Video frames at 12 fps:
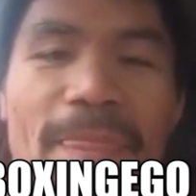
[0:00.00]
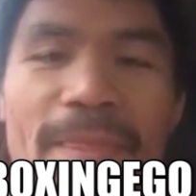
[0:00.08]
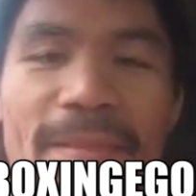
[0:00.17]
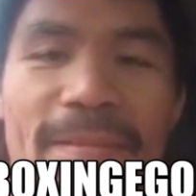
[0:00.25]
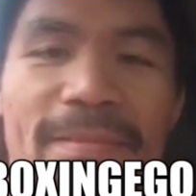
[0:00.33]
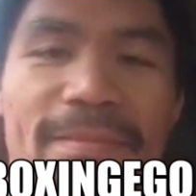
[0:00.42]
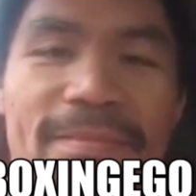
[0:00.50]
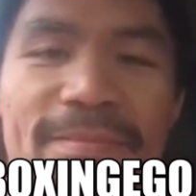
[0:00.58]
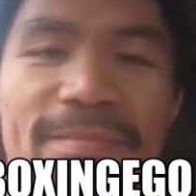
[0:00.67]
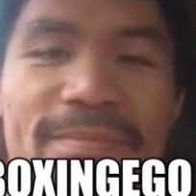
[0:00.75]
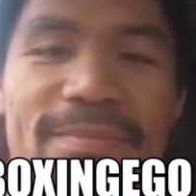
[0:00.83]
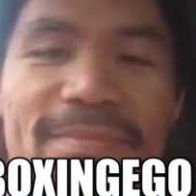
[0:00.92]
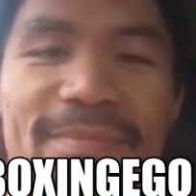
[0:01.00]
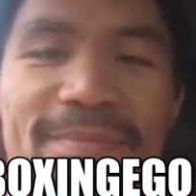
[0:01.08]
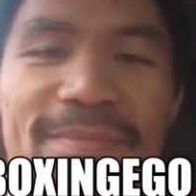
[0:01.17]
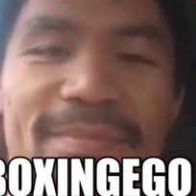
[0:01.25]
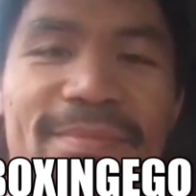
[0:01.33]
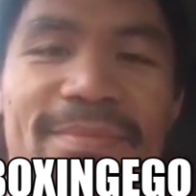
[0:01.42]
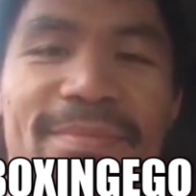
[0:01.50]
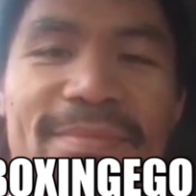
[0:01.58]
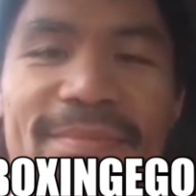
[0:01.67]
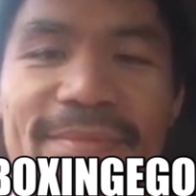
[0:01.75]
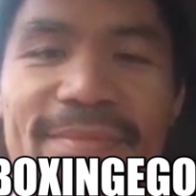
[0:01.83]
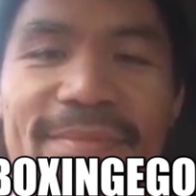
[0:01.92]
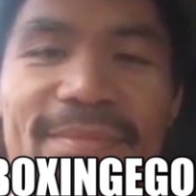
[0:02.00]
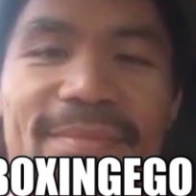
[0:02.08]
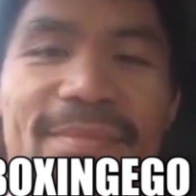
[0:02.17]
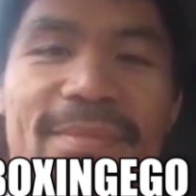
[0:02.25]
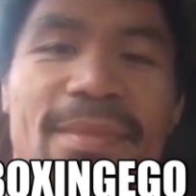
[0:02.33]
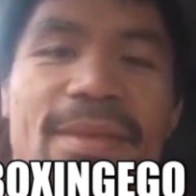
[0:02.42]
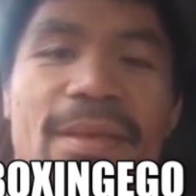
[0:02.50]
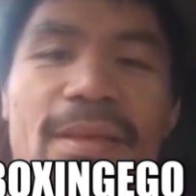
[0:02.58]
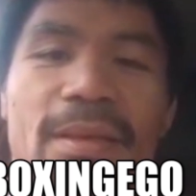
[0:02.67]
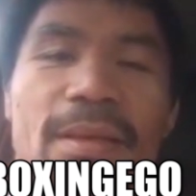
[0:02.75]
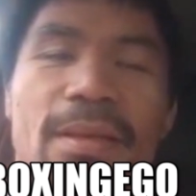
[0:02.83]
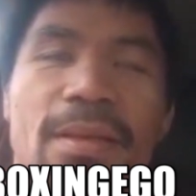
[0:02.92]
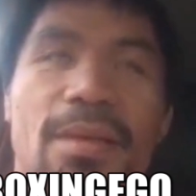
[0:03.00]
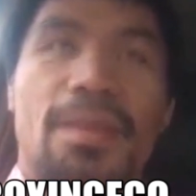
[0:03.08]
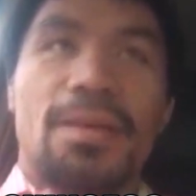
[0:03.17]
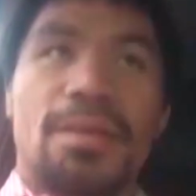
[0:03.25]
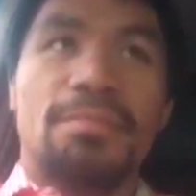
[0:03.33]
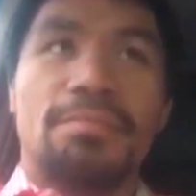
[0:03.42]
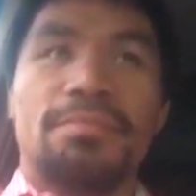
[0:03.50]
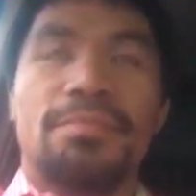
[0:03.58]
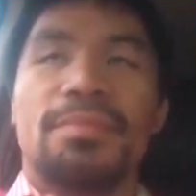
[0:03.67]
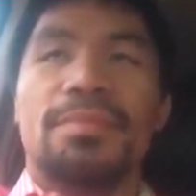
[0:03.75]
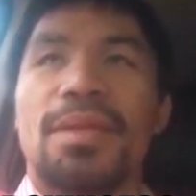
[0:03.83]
it'll still make noise because they're well-known in the boxing world.